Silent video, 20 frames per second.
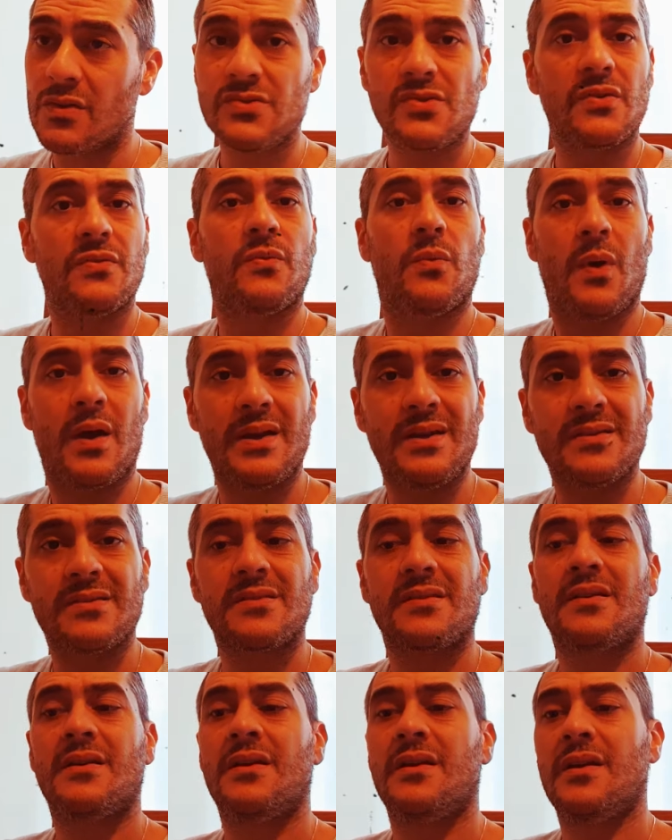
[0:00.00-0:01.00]
of ways,
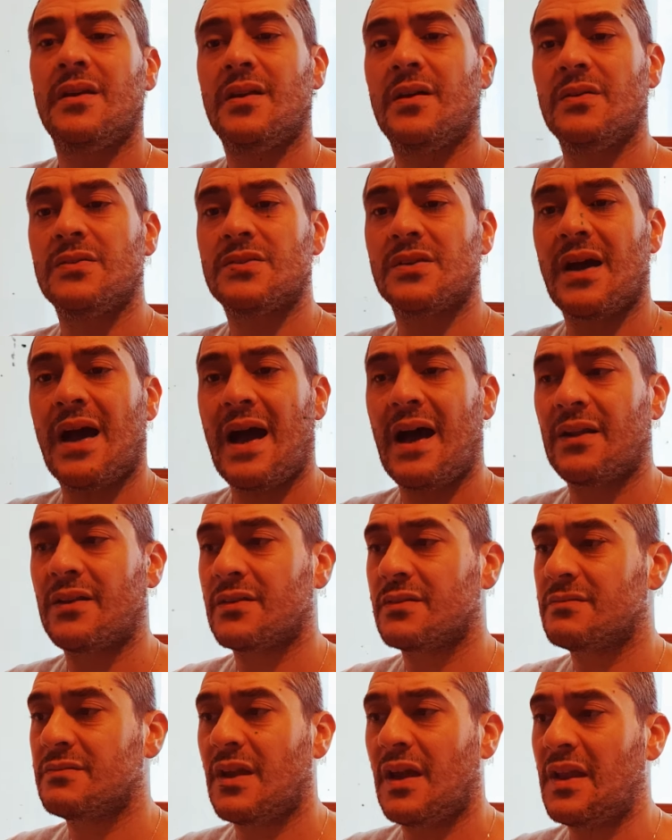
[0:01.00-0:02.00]
you know, to add
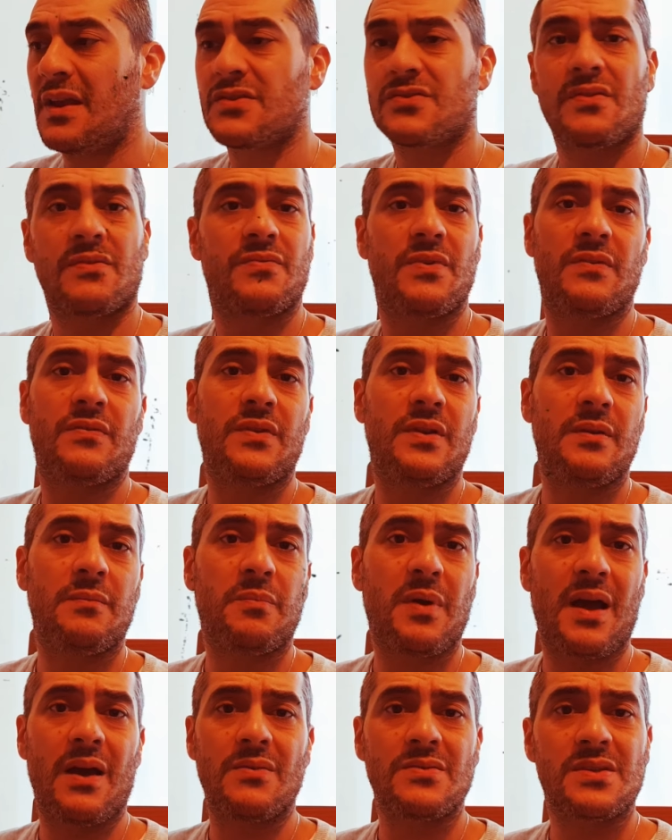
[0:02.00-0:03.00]
an extra
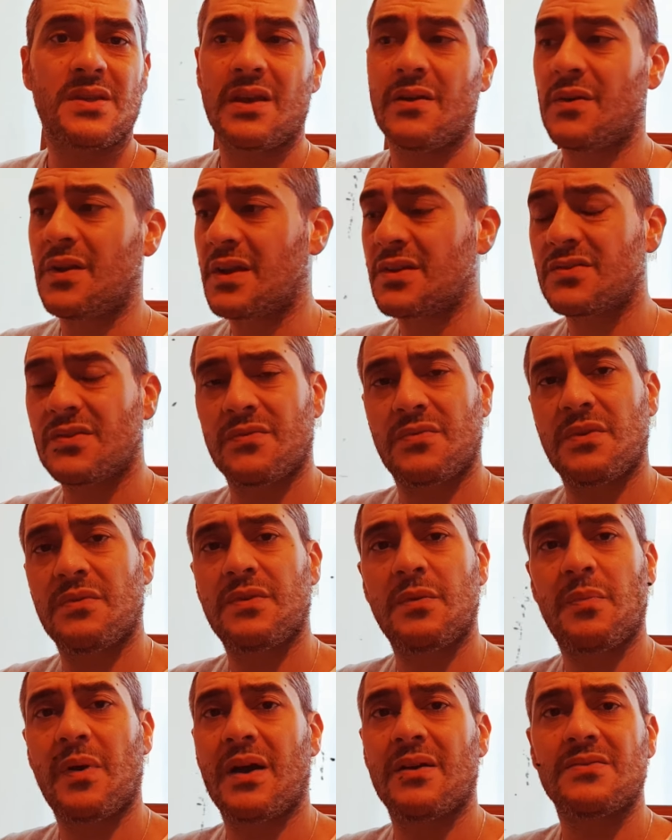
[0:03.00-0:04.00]
£50 here, an extra
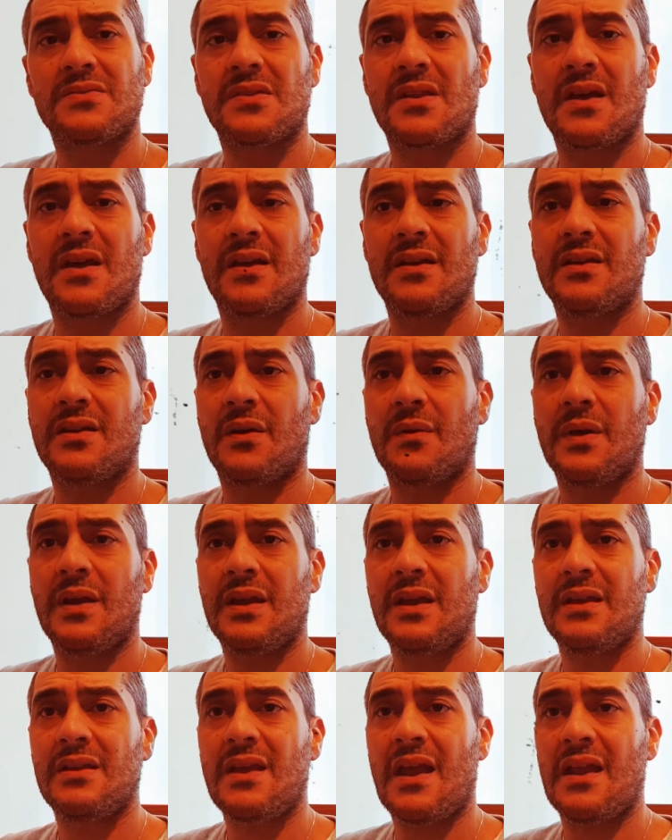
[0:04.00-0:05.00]
£50 there, you know,
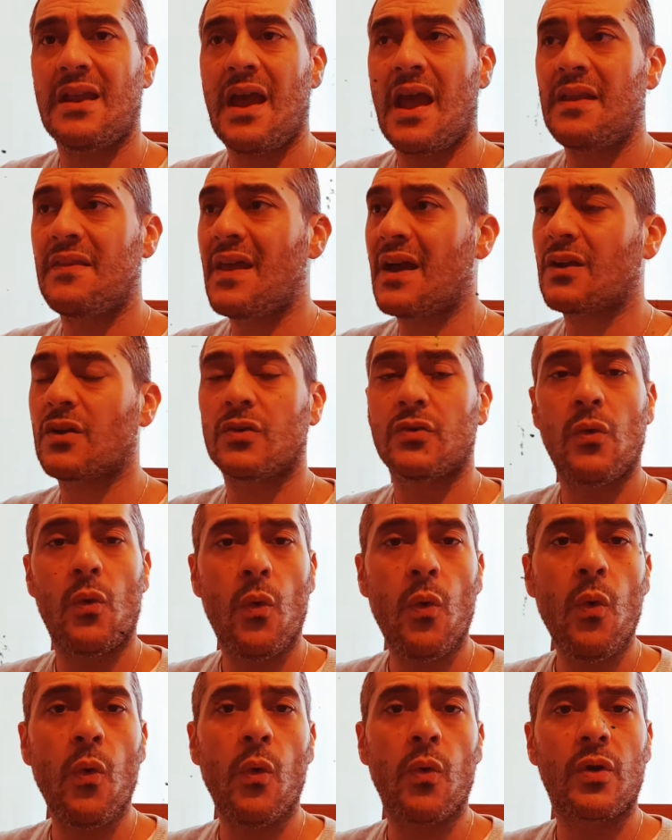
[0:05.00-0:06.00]
and that can
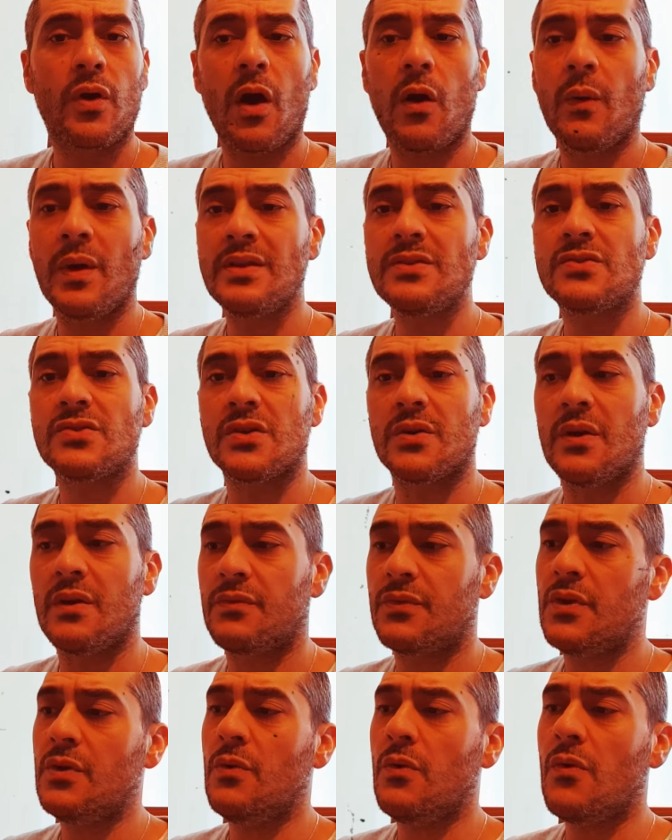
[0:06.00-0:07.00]
all go into, if
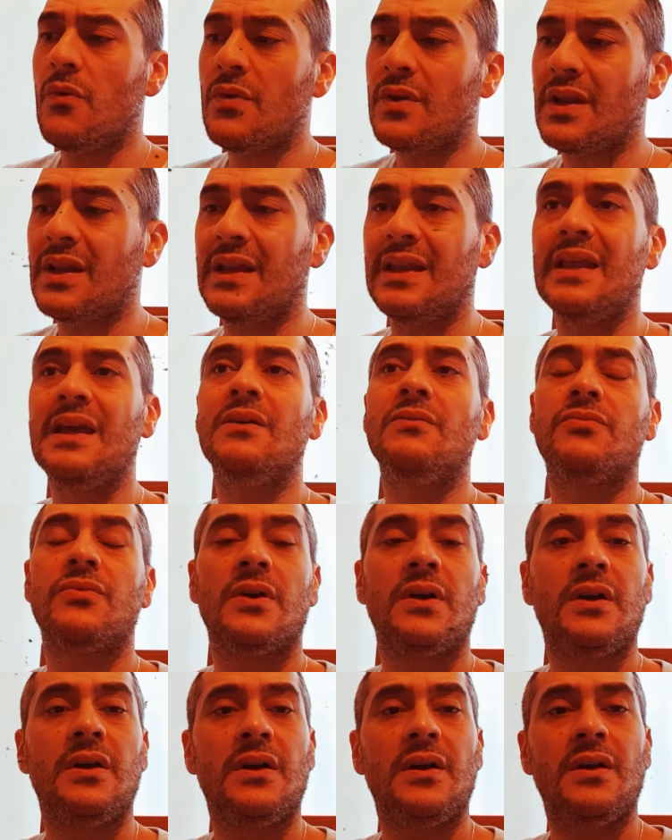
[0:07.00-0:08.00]
you already live,
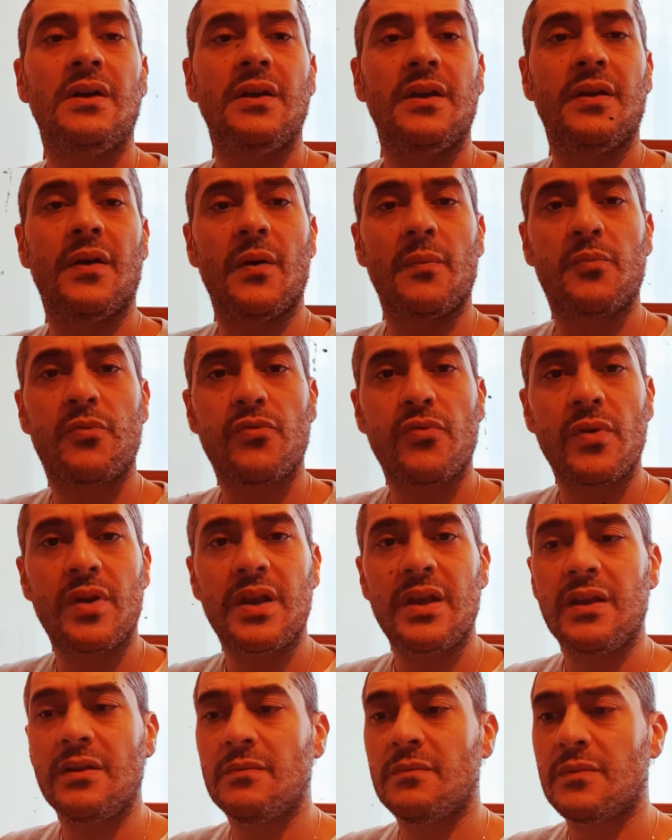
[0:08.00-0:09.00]
you know, a
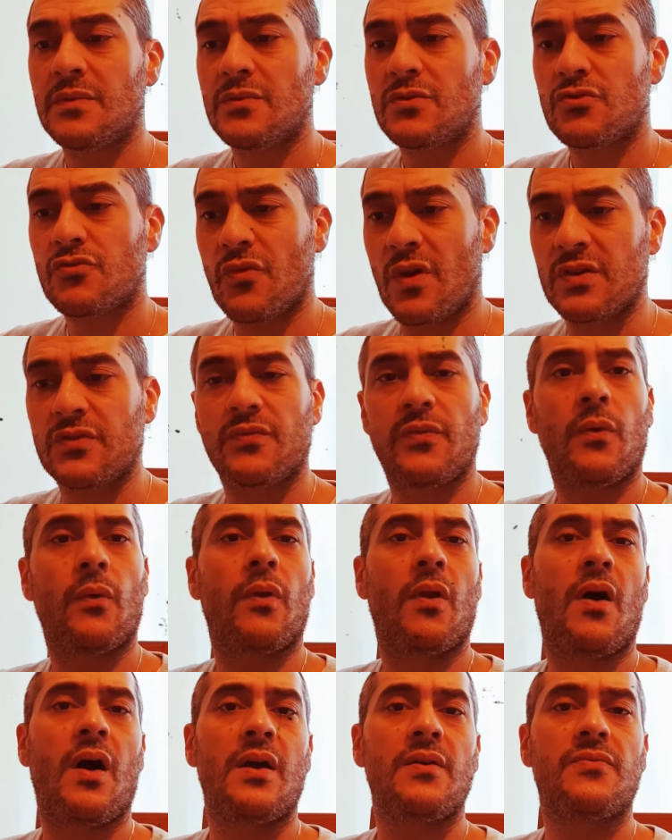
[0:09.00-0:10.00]
pretty stressful
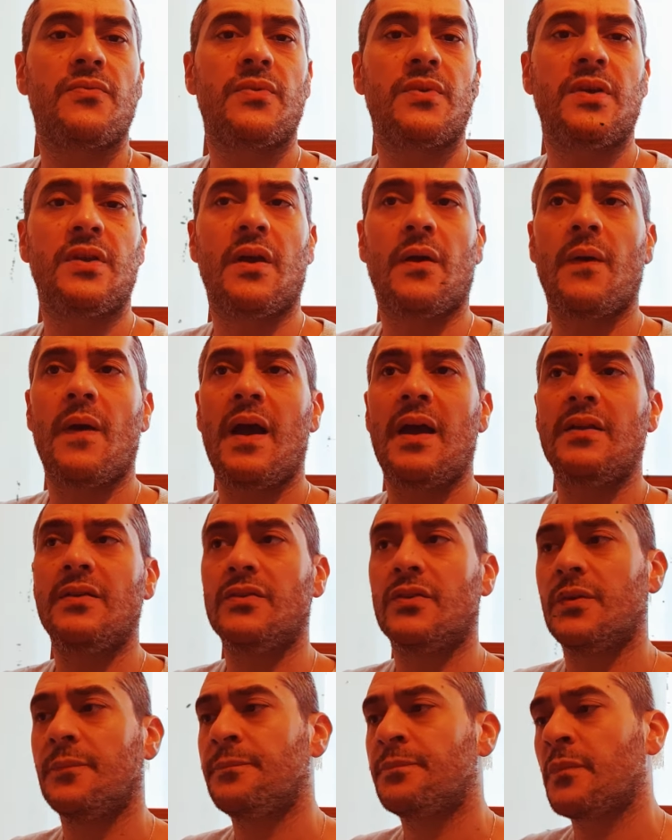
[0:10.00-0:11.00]
life, you know,
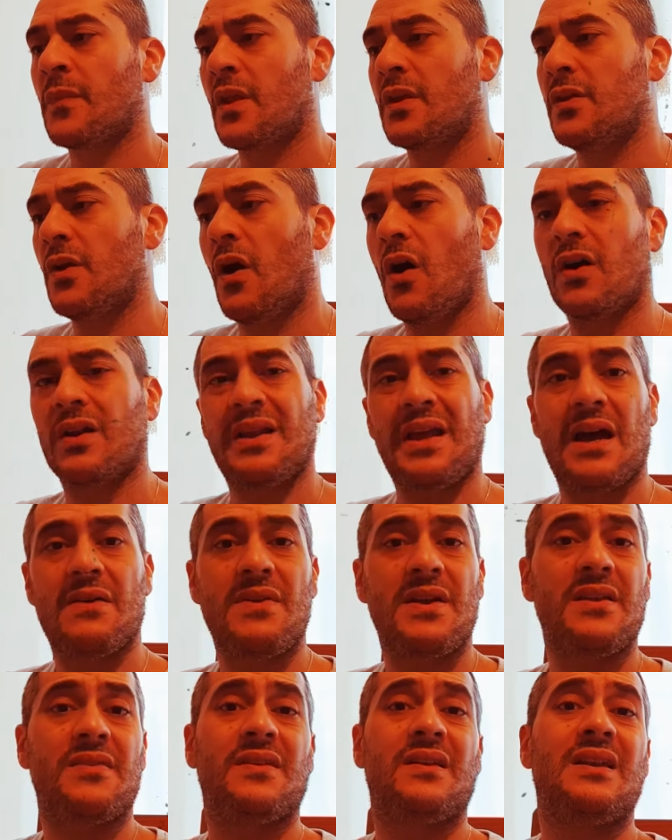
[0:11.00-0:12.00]
and you hardly have
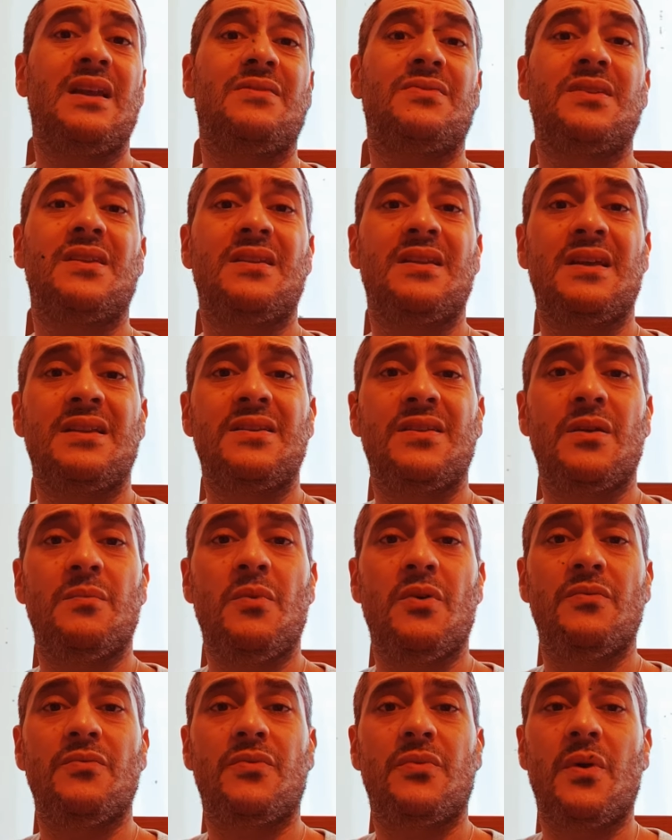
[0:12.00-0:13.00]
anything left at the end of the
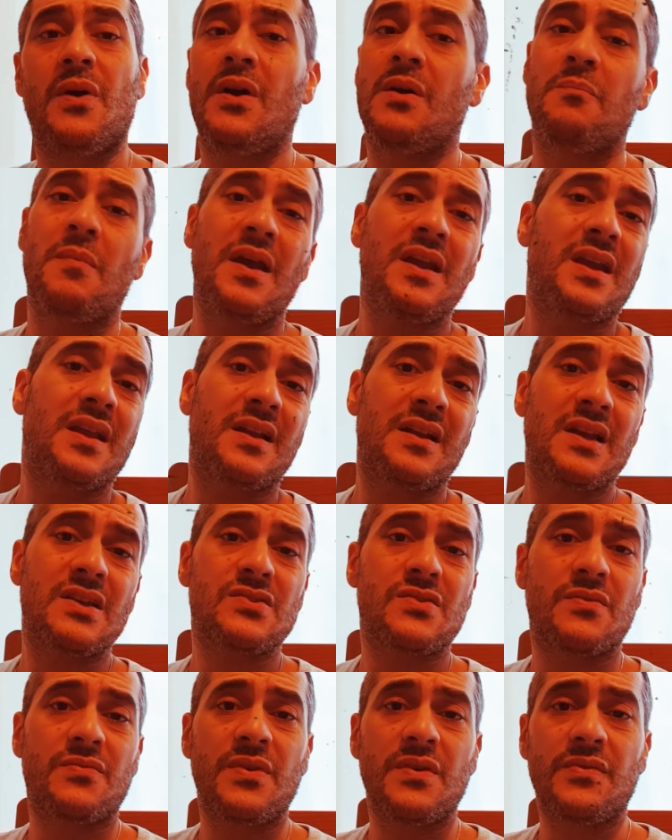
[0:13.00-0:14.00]
month, making an
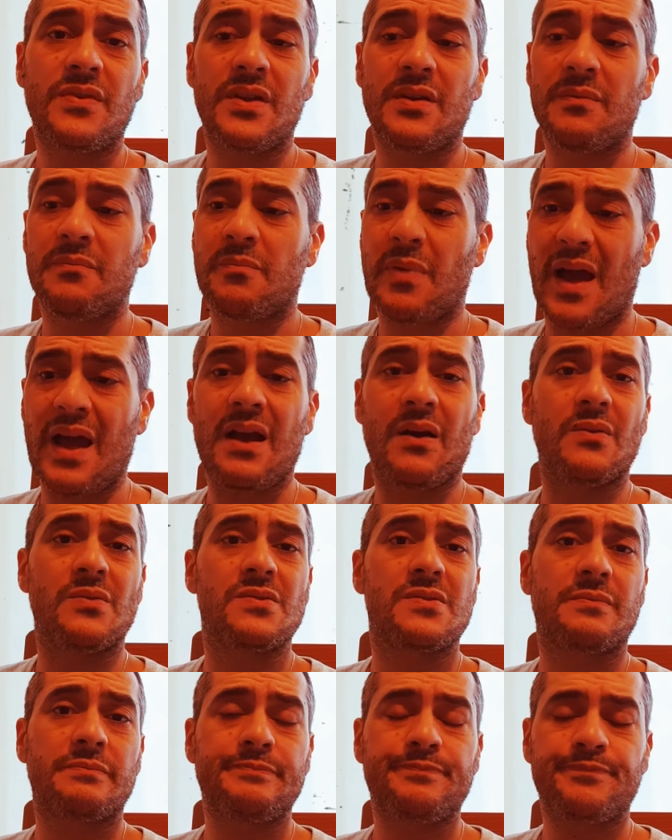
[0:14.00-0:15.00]
extra £50,